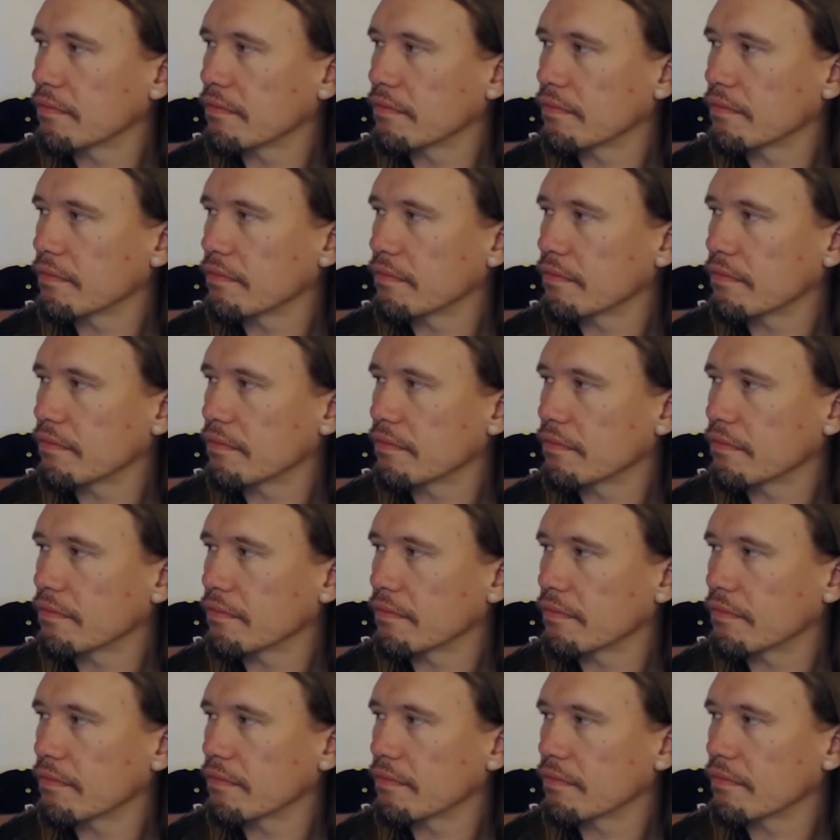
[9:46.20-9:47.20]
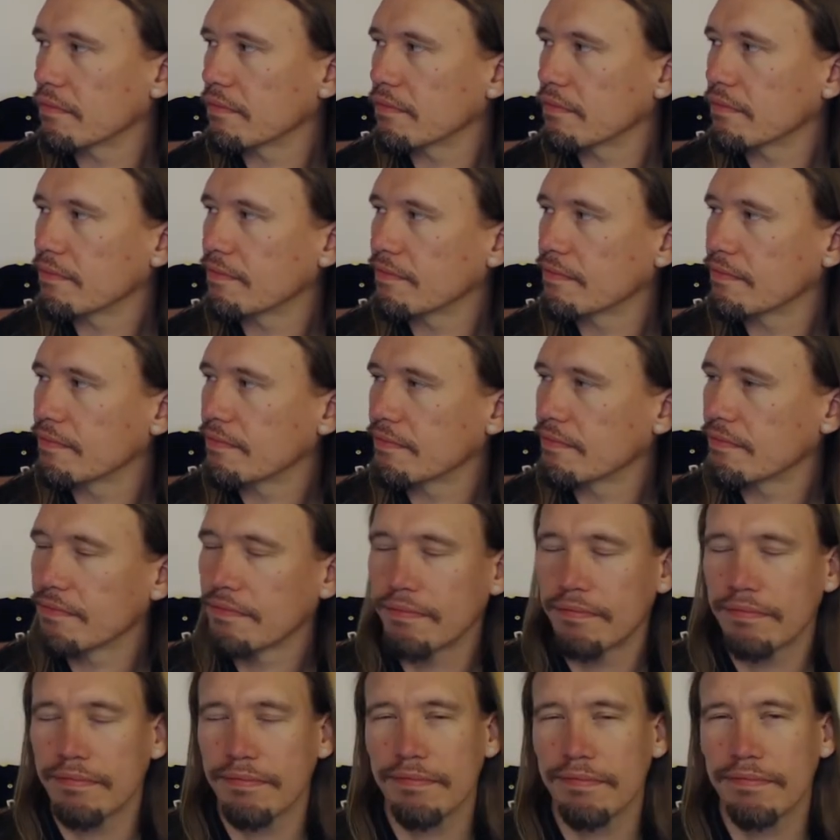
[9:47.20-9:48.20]

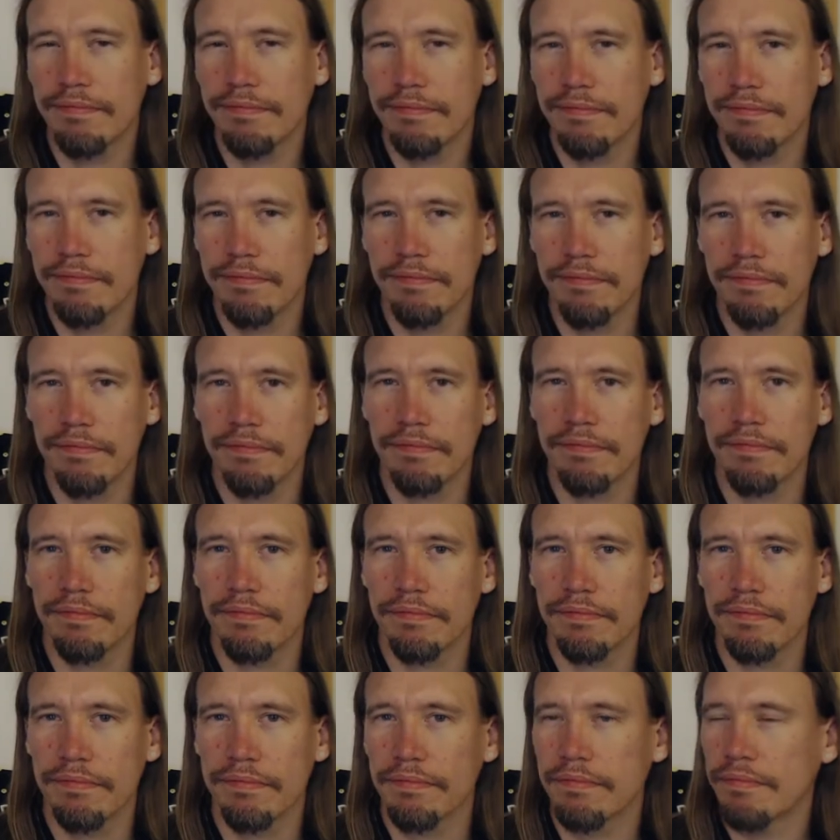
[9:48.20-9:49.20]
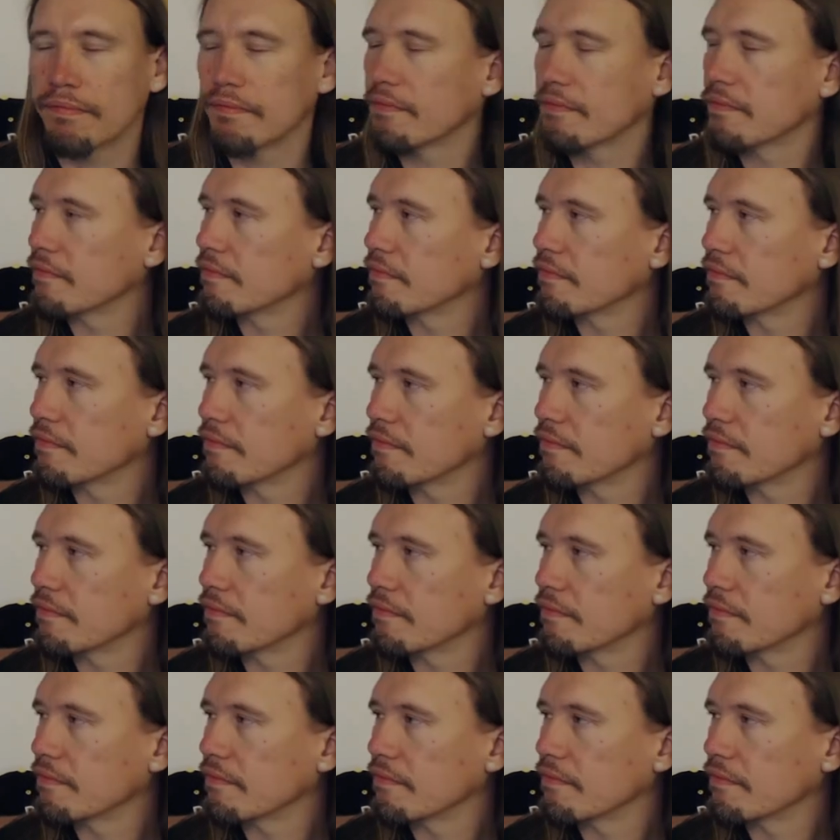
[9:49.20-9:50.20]

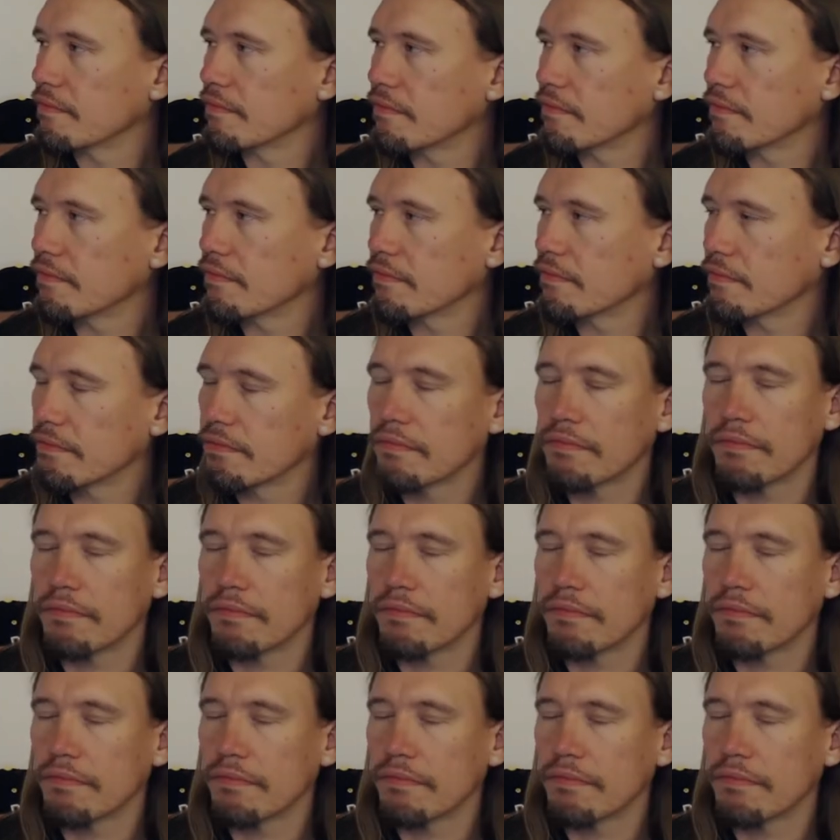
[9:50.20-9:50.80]
[no speech]